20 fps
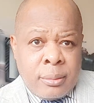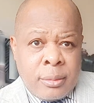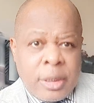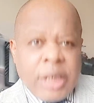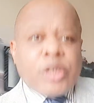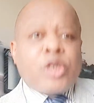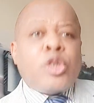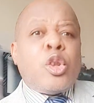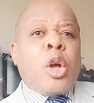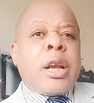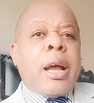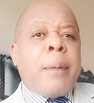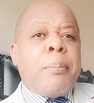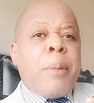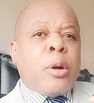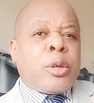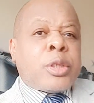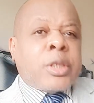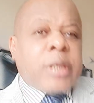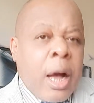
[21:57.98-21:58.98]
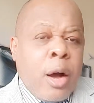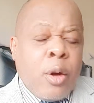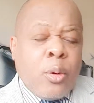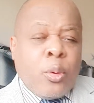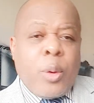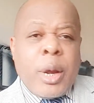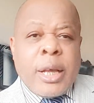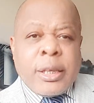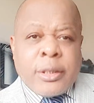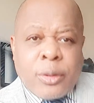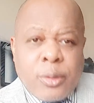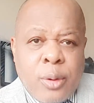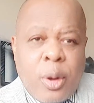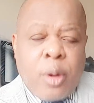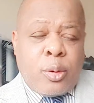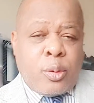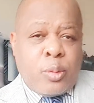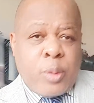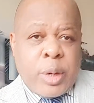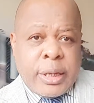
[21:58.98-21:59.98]
It's not about Southwest,
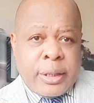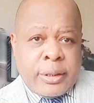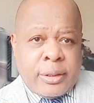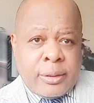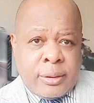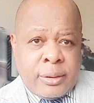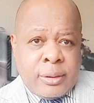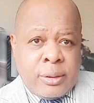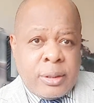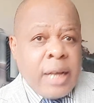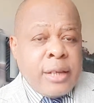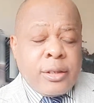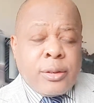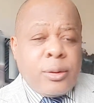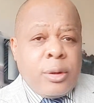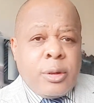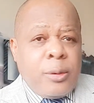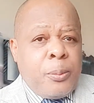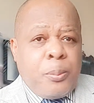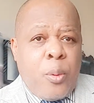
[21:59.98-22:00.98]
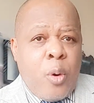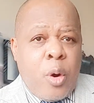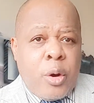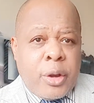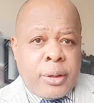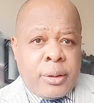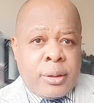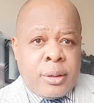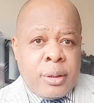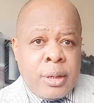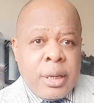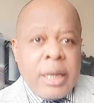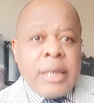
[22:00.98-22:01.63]
Northwest. That's not the point.